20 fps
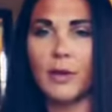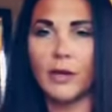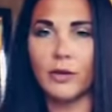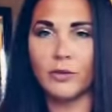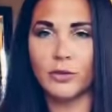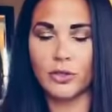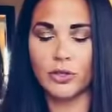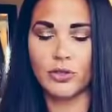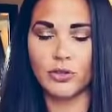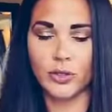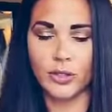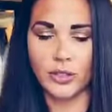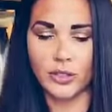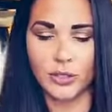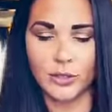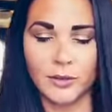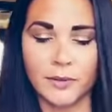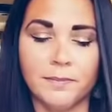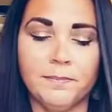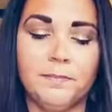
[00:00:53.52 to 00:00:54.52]
about
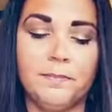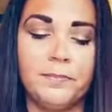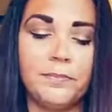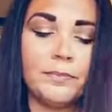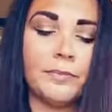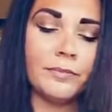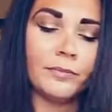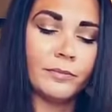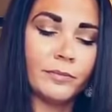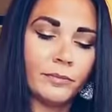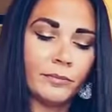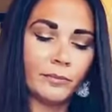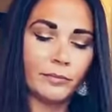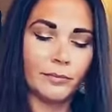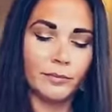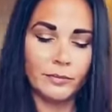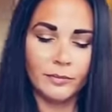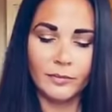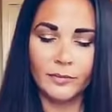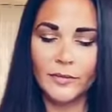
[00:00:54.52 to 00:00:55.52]
restriction.
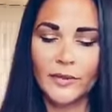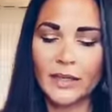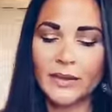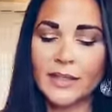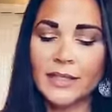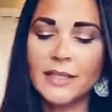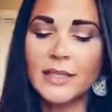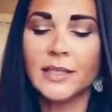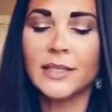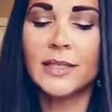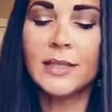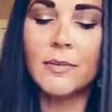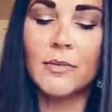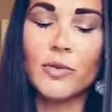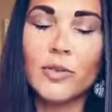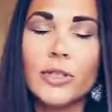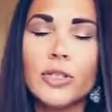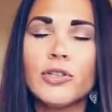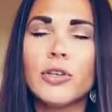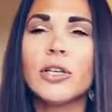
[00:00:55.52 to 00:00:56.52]
This is
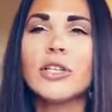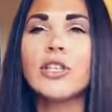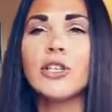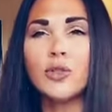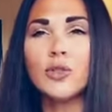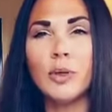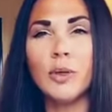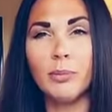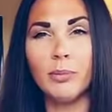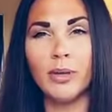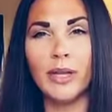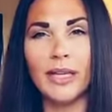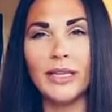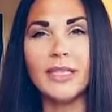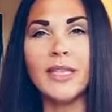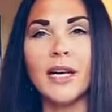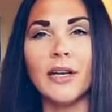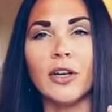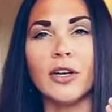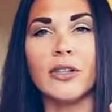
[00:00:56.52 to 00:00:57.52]
restrictions we
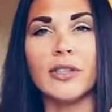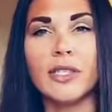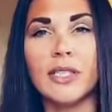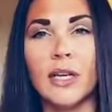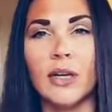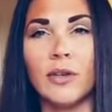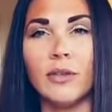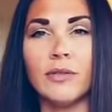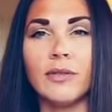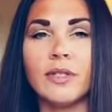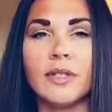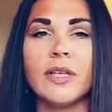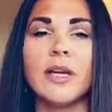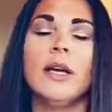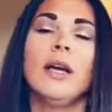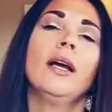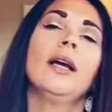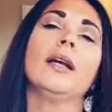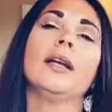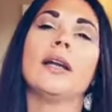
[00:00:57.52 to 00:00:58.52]
place on ourselves.
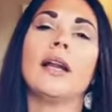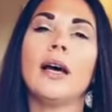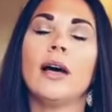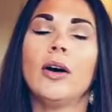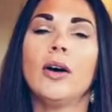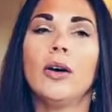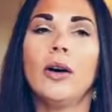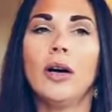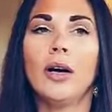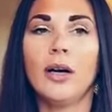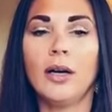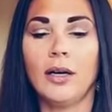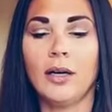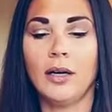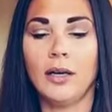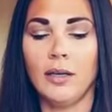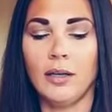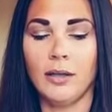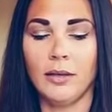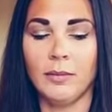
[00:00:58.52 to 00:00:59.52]

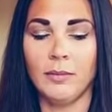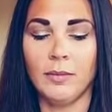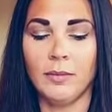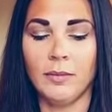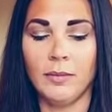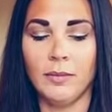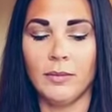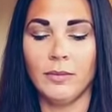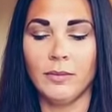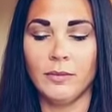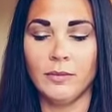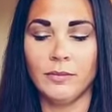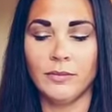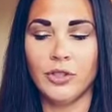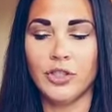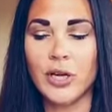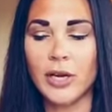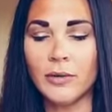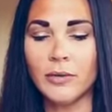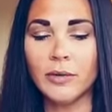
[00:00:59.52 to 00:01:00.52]
Now,
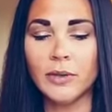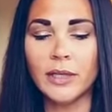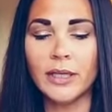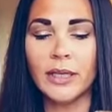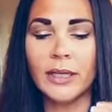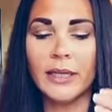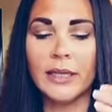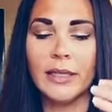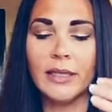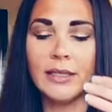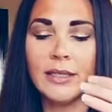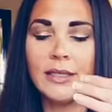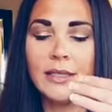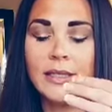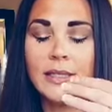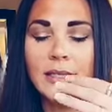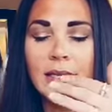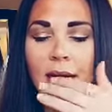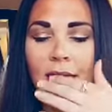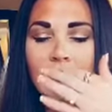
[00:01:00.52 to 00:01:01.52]
generally, I
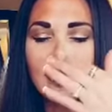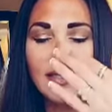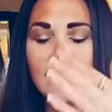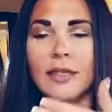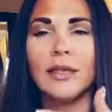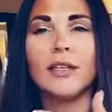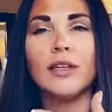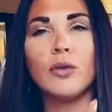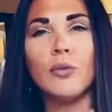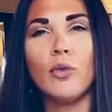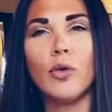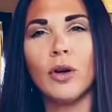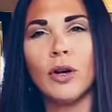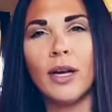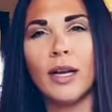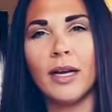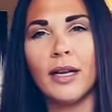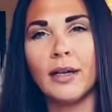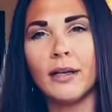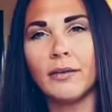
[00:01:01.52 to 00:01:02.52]
see it in a more
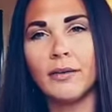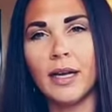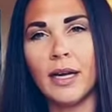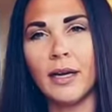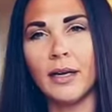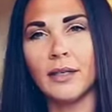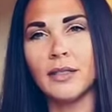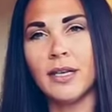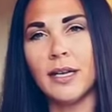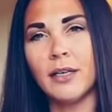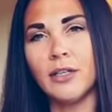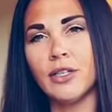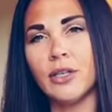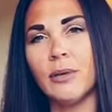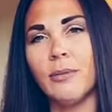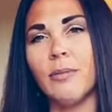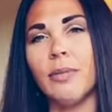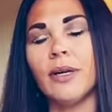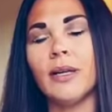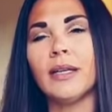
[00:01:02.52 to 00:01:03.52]
negative
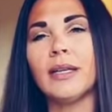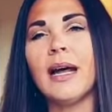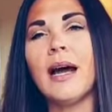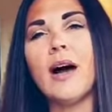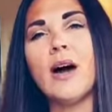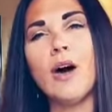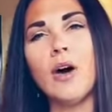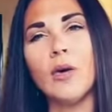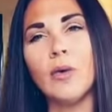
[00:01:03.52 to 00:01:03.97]
connotation, but not